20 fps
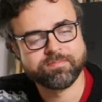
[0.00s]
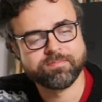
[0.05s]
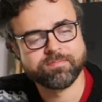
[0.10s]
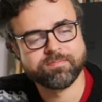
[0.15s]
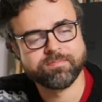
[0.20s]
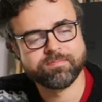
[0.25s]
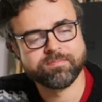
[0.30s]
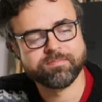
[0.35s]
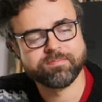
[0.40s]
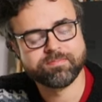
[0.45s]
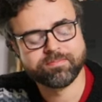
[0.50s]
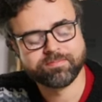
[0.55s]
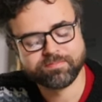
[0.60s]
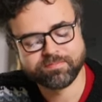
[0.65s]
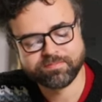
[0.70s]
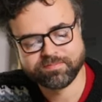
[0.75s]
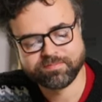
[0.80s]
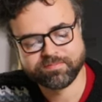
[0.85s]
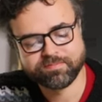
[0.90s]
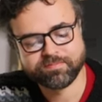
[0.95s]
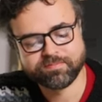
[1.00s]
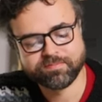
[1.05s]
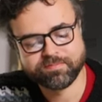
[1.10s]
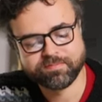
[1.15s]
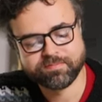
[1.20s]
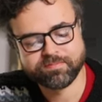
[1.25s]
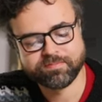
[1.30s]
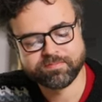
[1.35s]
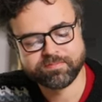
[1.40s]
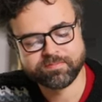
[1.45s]

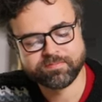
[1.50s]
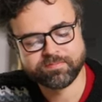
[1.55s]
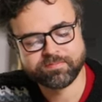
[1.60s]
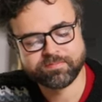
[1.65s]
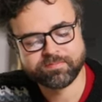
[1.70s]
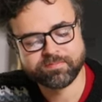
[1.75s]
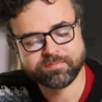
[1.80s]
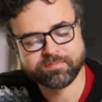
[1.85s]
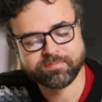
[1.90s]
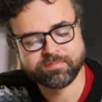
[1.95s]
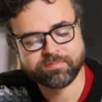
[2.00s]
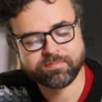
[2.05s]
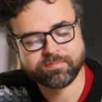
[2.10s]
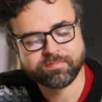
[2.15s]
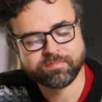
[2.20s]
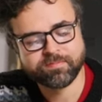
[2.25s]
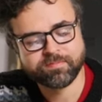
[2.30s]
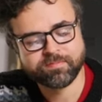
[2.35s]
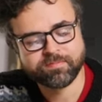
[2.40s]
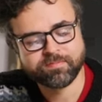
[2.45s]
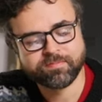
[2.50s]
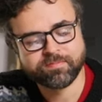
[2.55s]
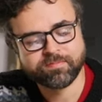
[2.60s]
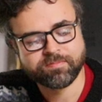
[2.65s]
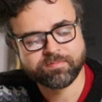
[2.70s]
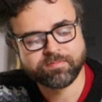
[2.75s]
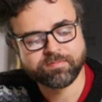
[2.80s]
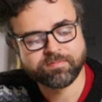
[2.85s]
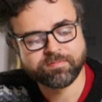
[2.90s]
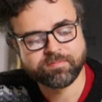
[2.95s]

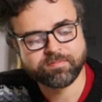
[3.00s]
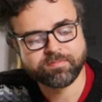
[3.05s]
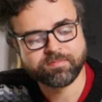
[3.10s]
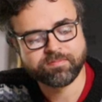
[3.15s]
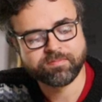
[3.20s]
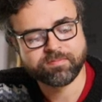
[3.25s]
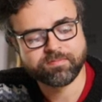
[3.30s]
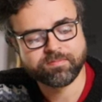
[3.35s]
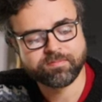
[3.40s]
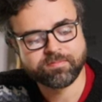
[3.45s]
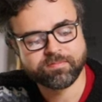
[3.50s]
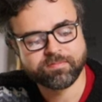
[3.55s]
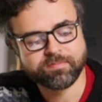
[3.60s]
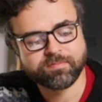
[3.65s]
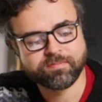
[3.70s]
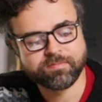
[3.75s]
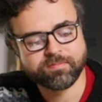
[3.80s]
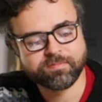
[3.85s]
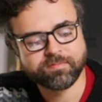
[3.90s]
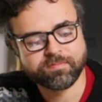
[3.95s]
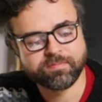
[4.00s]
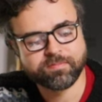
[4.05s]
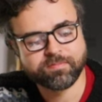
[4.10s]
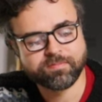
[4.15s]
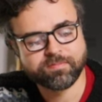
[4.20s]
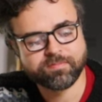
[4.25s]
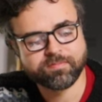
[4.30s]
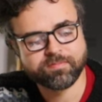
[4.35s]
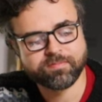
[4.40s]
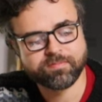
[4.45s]

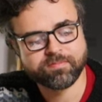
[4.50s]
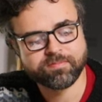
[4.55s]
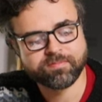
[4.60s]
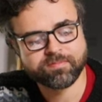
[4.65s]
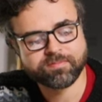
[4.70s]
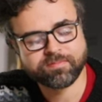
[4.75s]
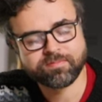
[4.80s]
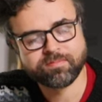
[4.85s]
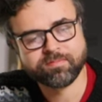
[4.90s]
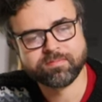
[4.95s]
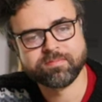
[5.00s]
(not speaking)